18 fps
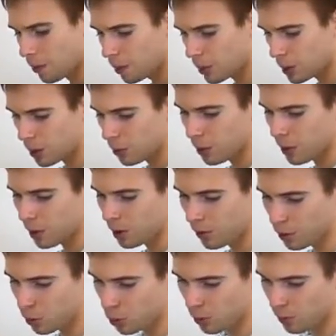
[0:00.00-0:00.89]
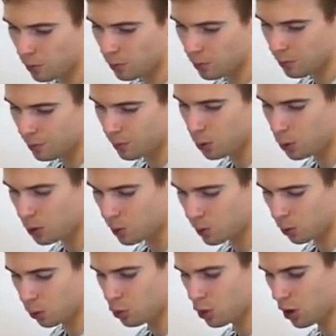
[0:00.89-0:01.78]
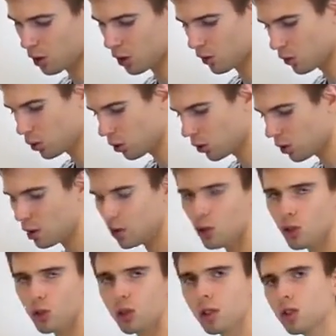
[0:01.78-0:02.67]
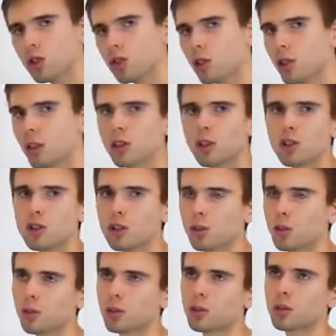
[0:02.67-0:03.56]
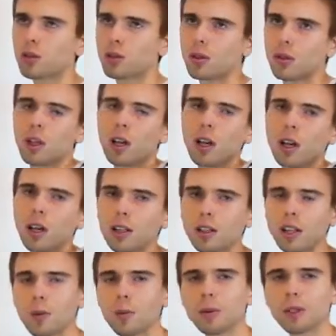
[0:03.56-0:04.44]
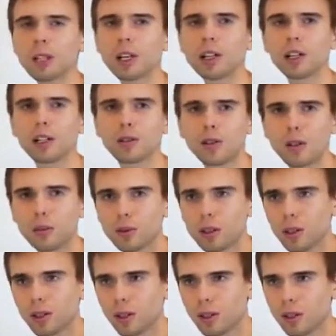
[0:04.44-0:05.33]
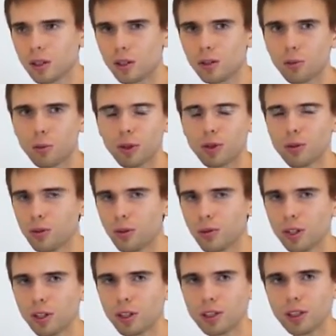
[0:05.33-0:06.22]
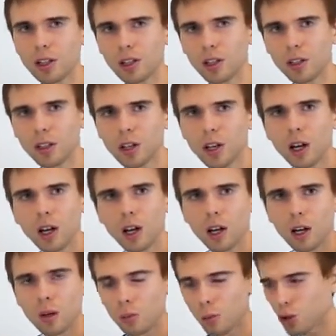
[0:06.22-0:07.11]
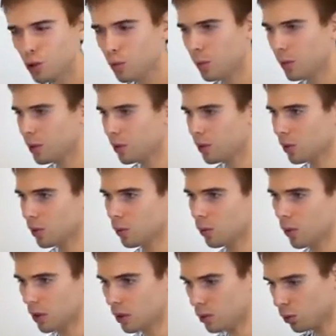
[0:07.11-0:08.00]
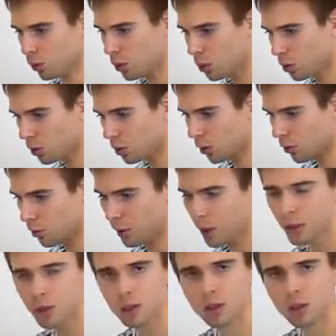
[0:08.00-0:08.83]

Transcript: Gradually it will get lower and lower. It is not necessary to do this for the first 2 weeks. Maybe it will take you a month to